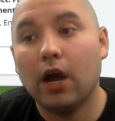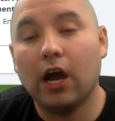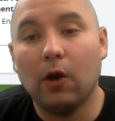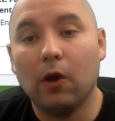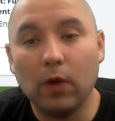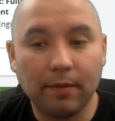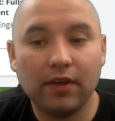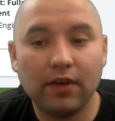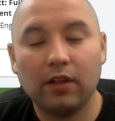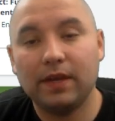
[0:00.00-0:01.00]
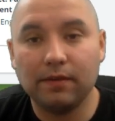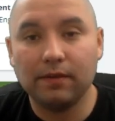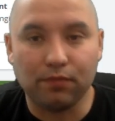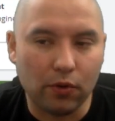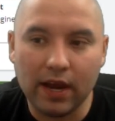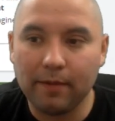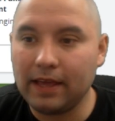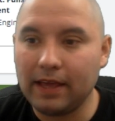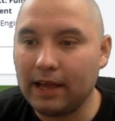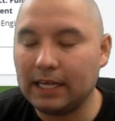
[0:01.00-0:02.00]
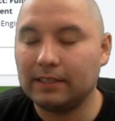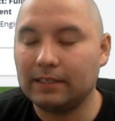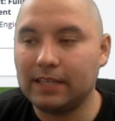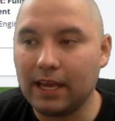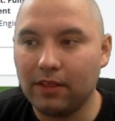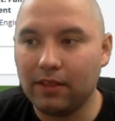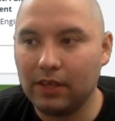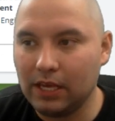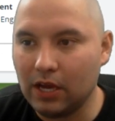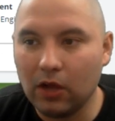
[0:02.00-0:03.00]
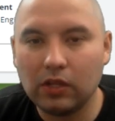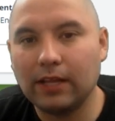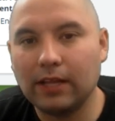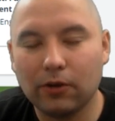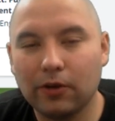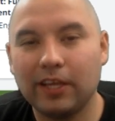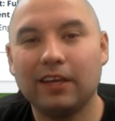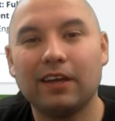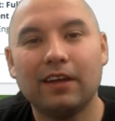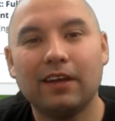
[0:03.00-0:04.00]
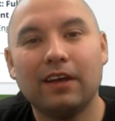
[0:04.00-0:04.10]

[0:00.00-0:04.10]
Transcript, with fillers: web development programming has taken the online learning